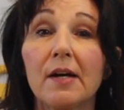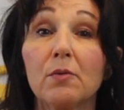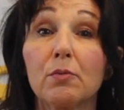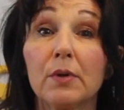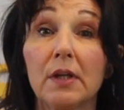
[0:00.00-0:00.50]
I
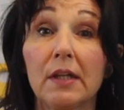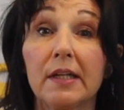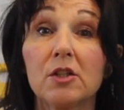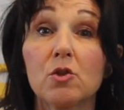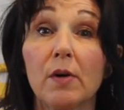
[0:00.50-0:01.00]

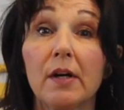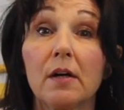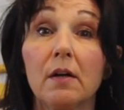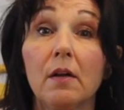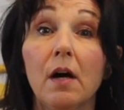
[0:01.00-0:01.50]
really enjoy
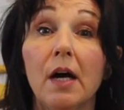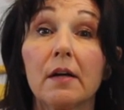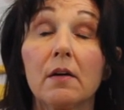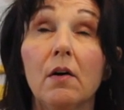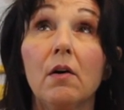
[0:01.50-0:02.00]
her a
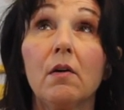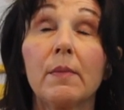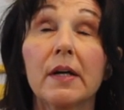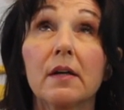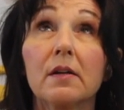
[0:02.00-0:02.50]
lot. Oh
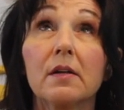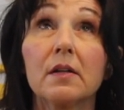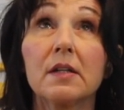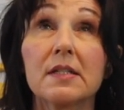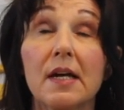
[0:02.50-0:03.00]
my
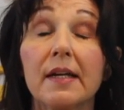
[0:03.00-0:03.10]
goodness,